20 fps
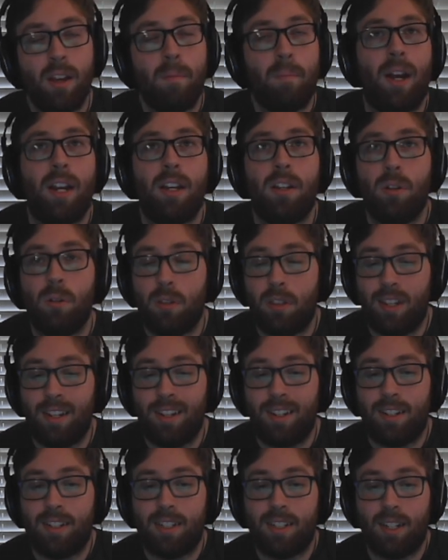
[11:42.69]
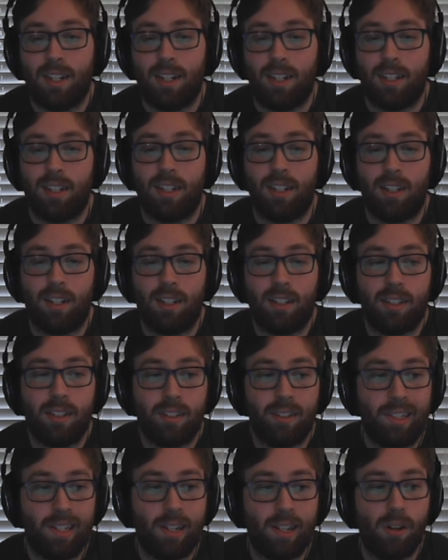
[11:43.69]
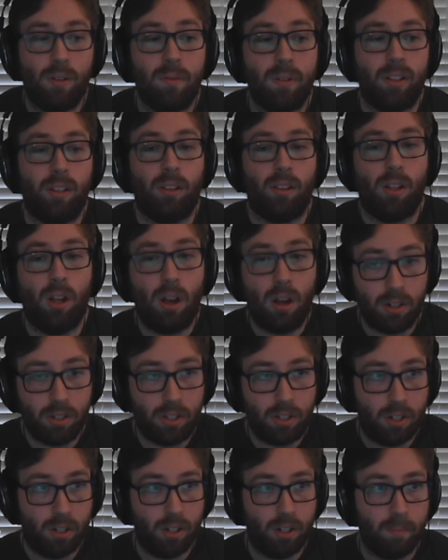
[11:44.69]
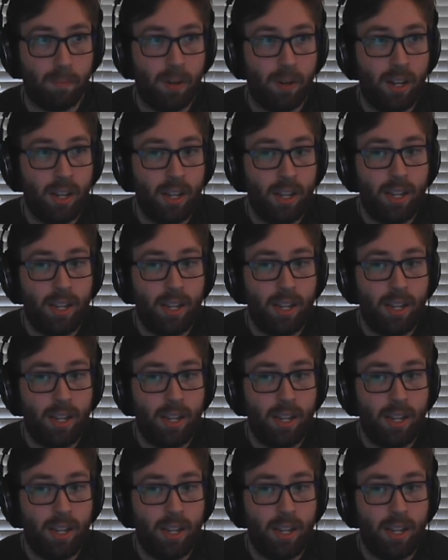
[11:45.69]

but I do think over the long term